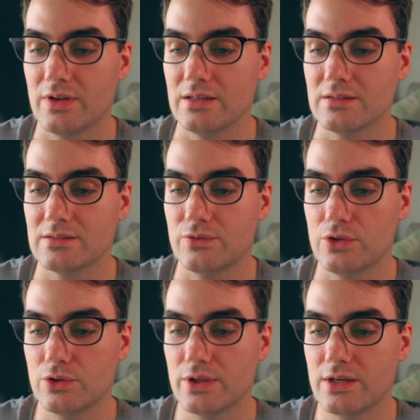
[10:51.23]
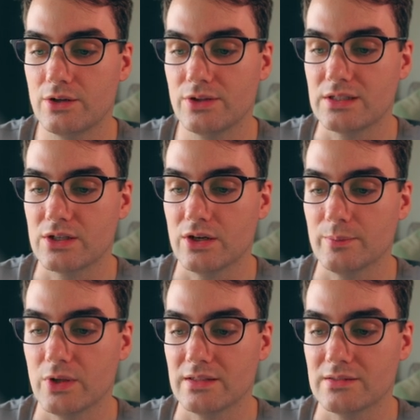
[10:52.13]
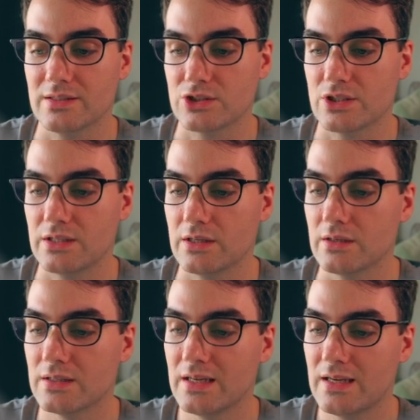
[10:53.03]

is if you click on the timeline section here,